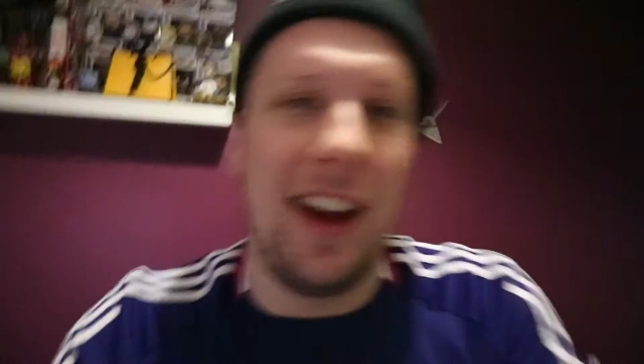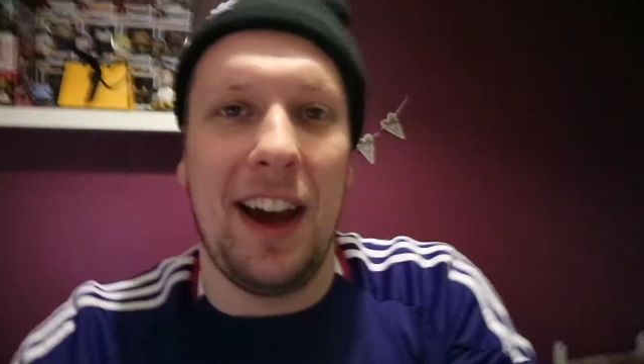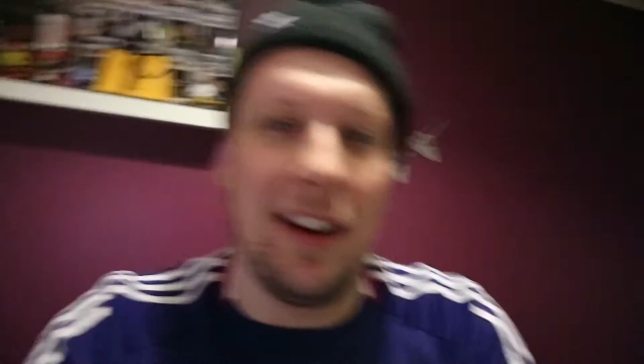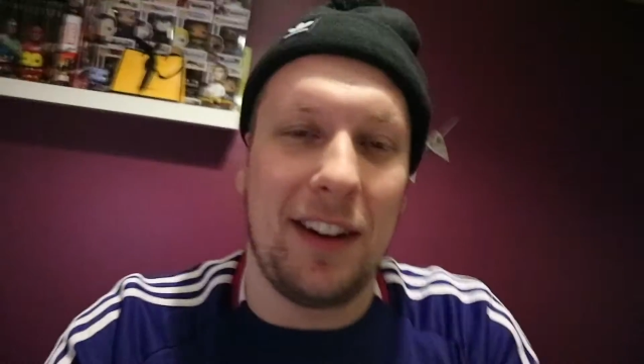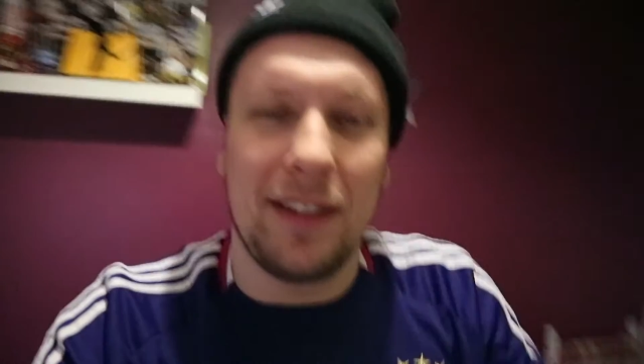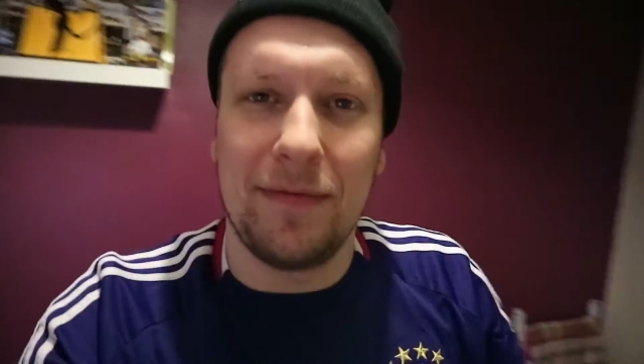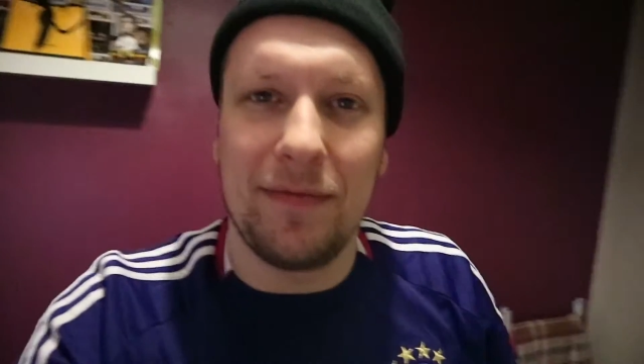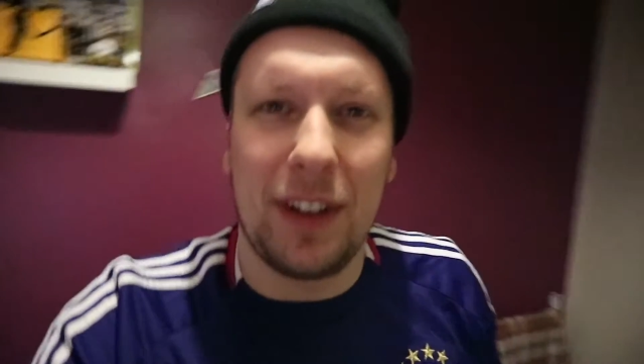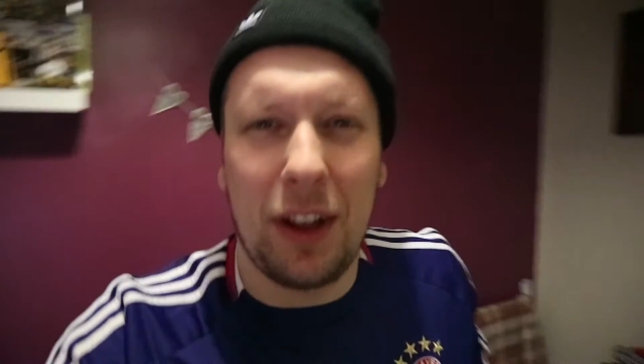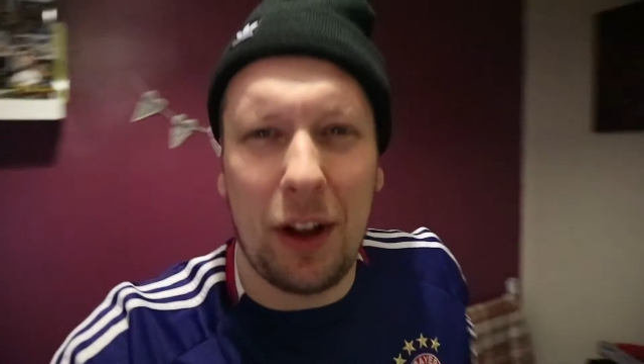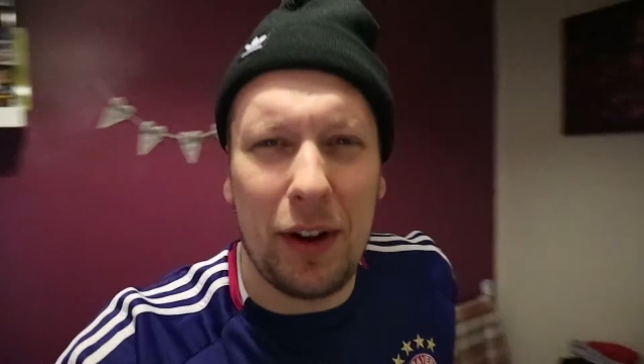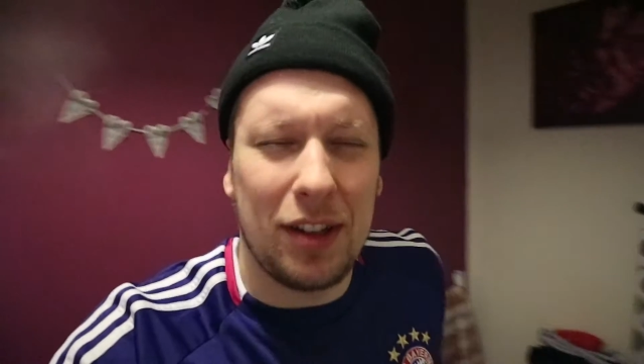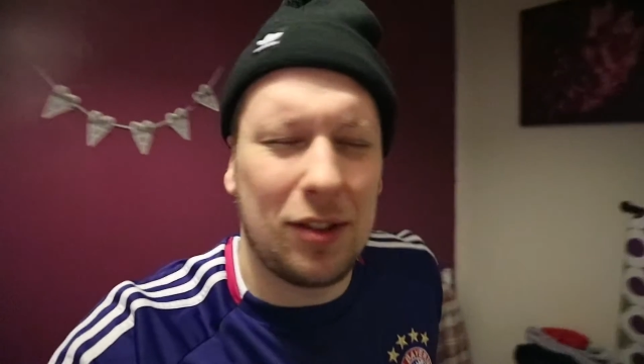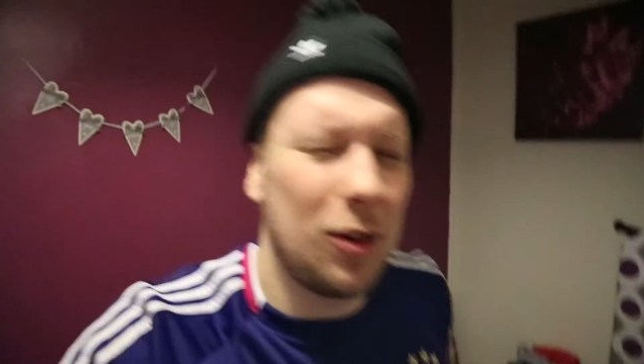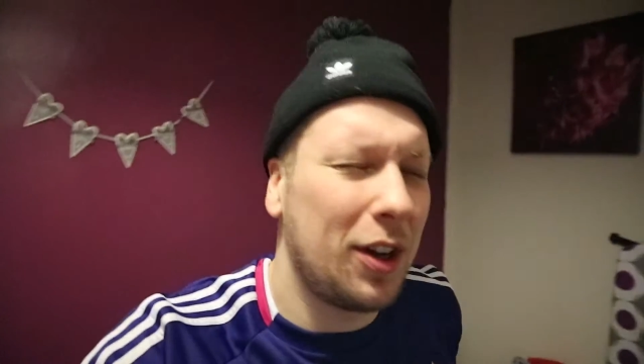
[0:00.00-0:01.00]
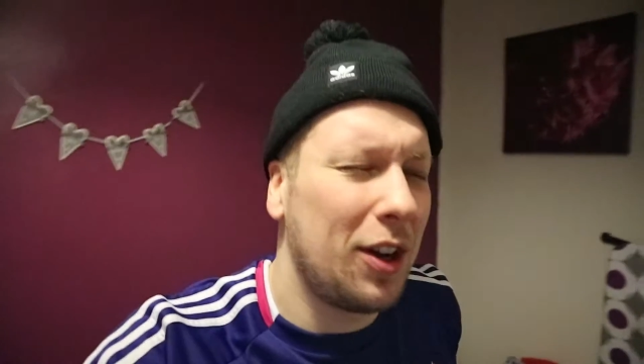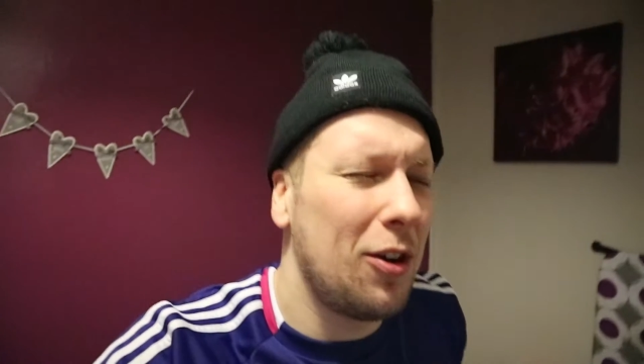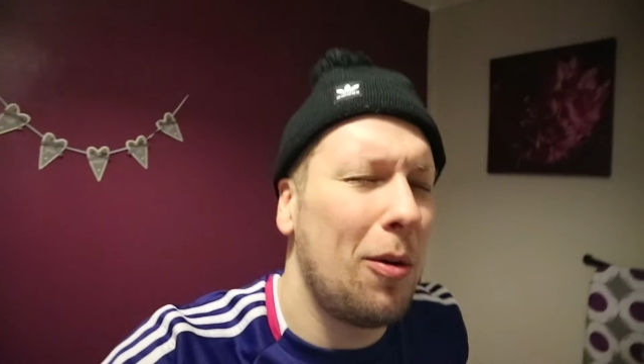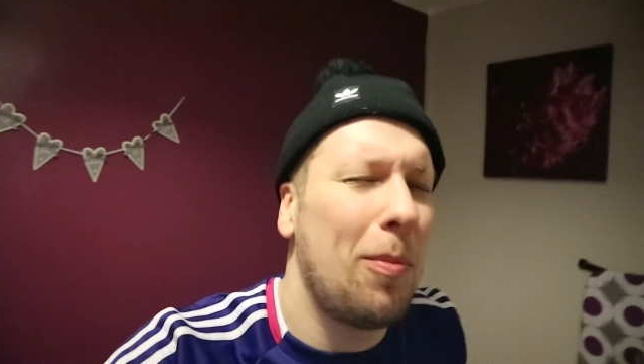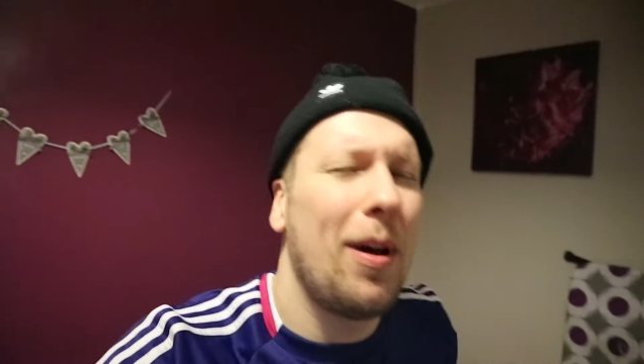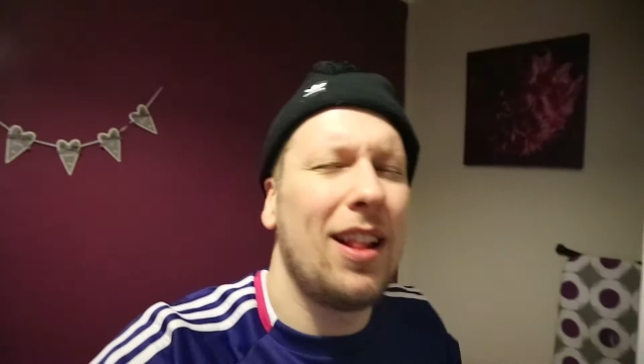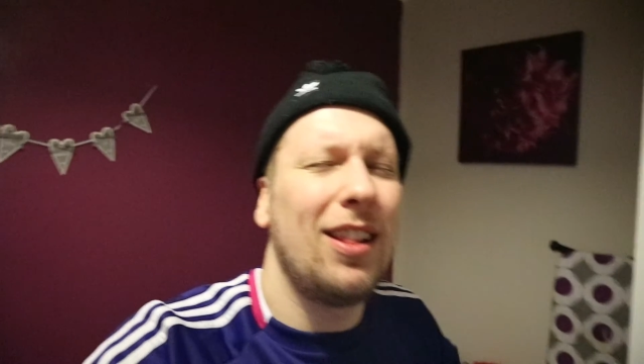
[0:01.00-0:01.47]
yeah, Chloe's cooking
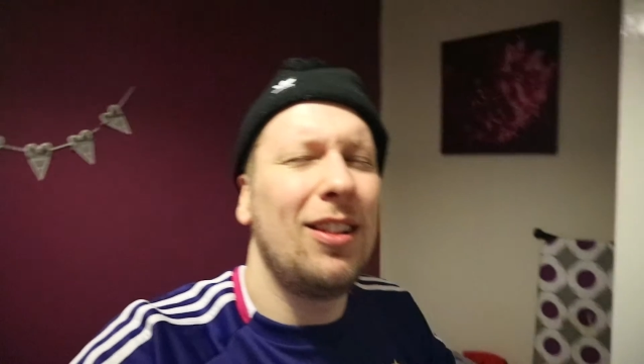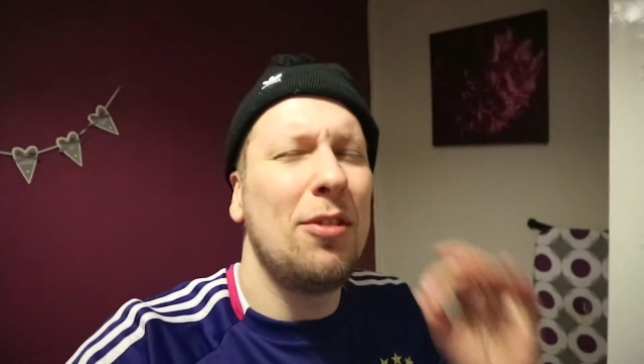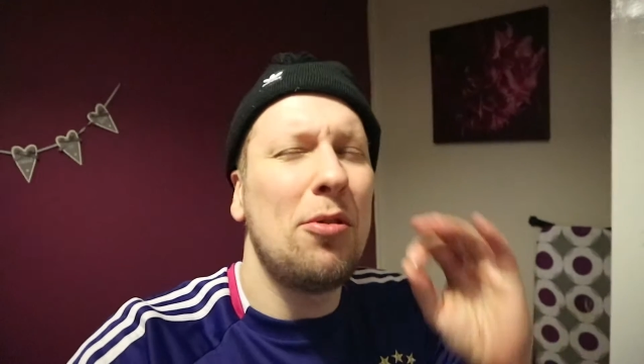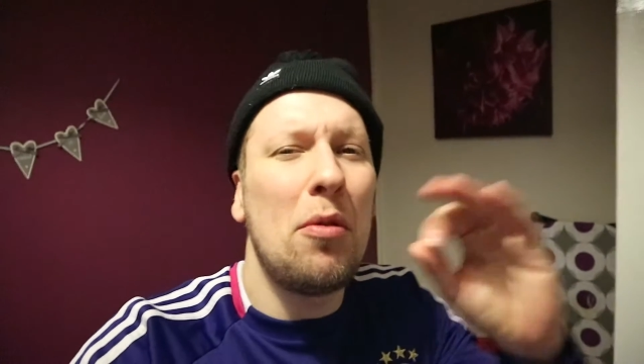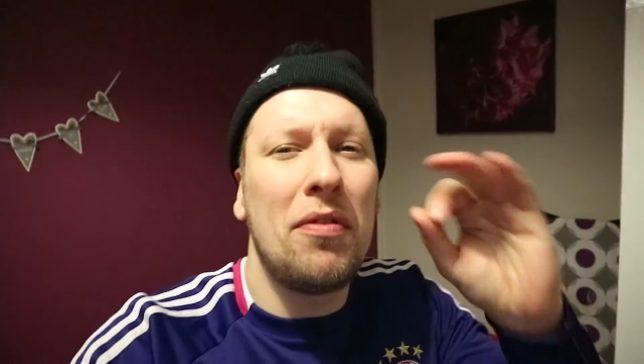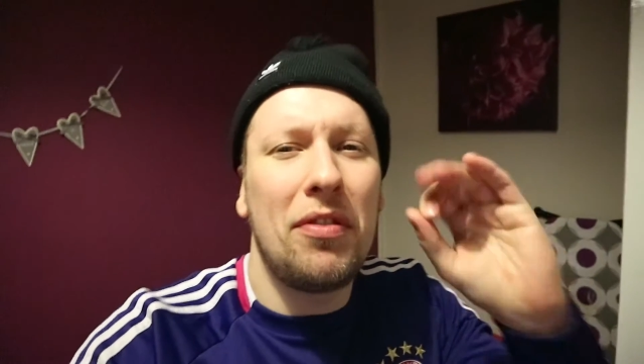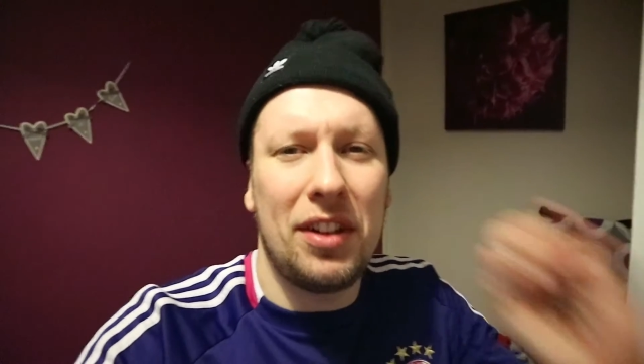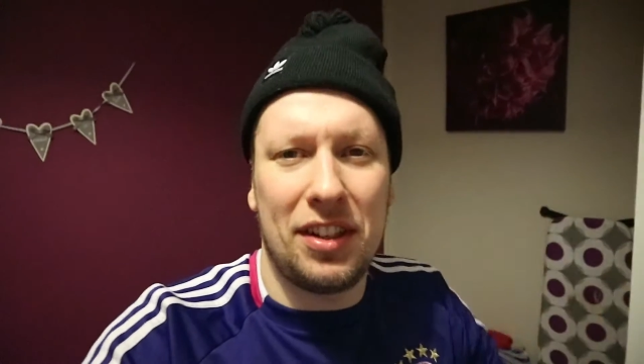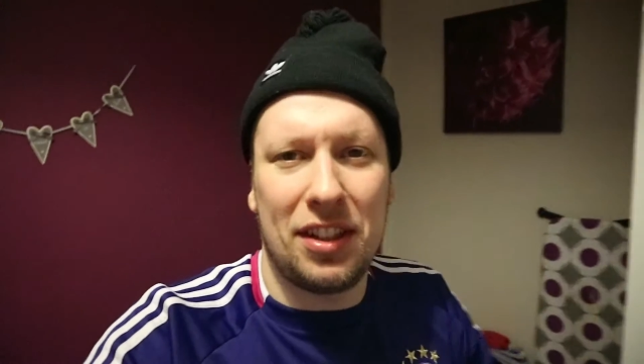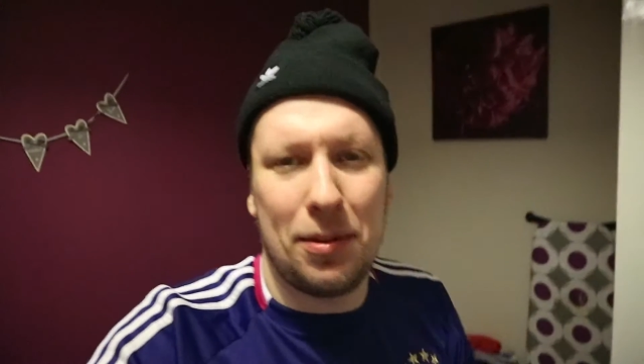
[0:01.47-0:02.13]
up a lovely